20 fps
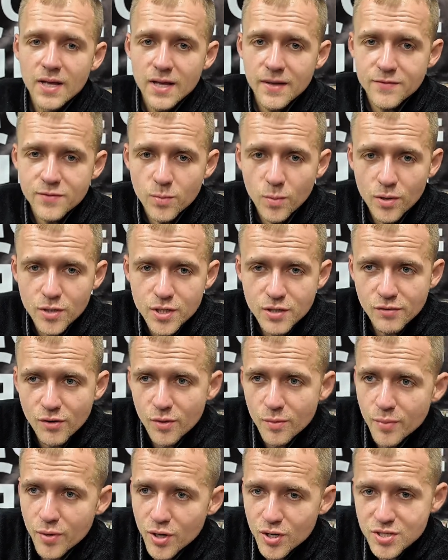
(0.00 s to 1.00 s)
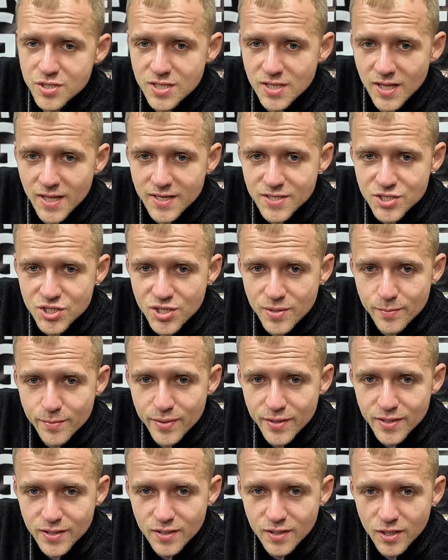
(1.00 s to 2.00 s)
if you want your own personalised
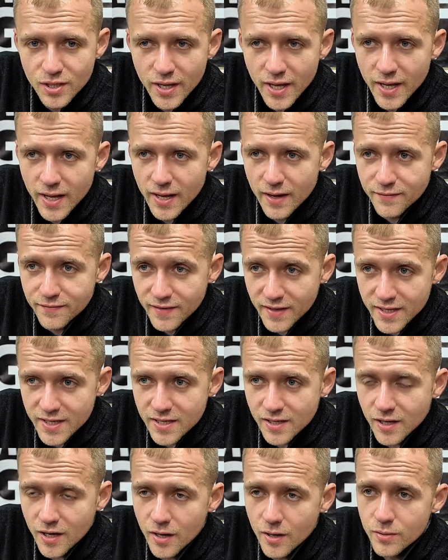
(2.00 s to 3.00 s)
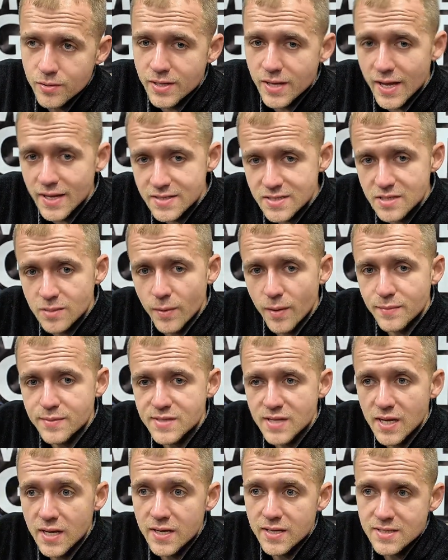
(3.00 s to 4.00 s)
GymPin affiliate code, head to the
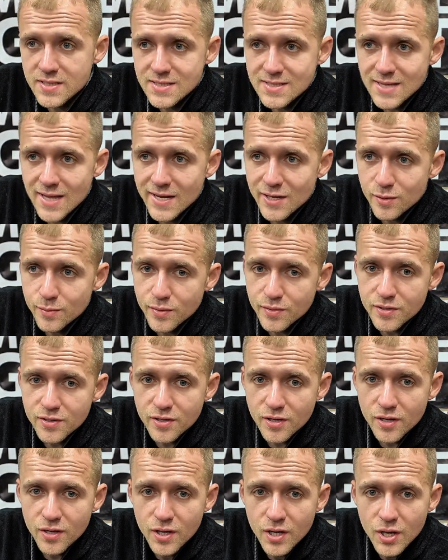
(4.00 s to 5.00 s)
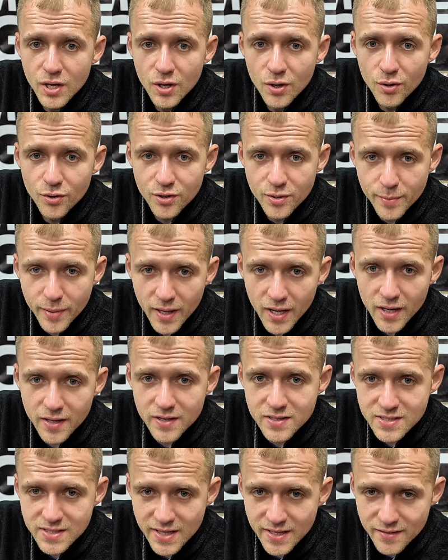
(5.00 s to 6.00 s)
website and sign up under
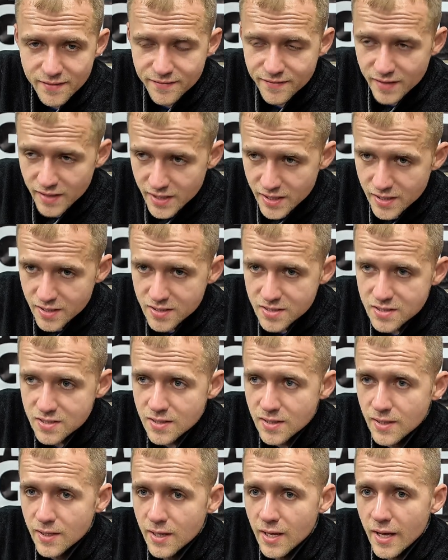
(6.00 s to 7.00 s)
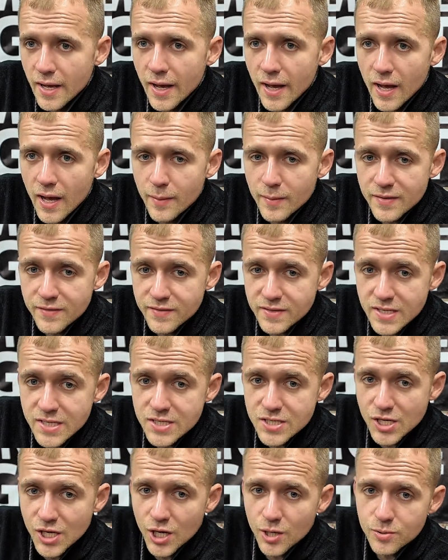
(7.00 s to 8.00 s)
partners and then affiliates. If you
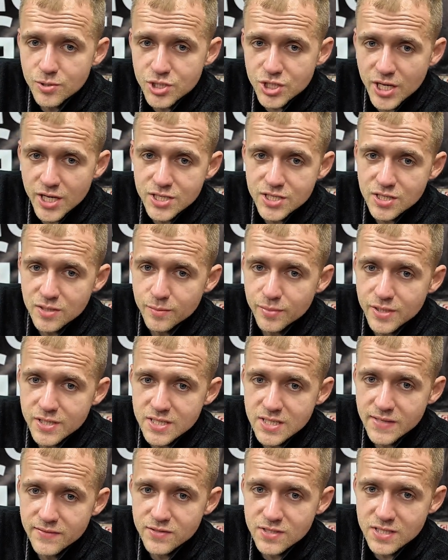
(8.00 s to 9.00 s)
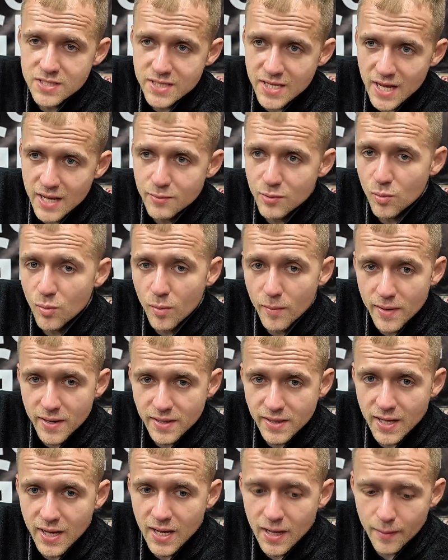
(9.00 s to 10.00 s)
need your code changing, please give us a DM and we'll
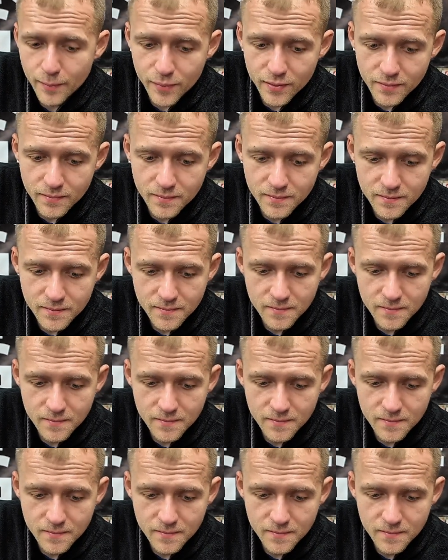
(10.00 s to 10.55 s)
make that happen.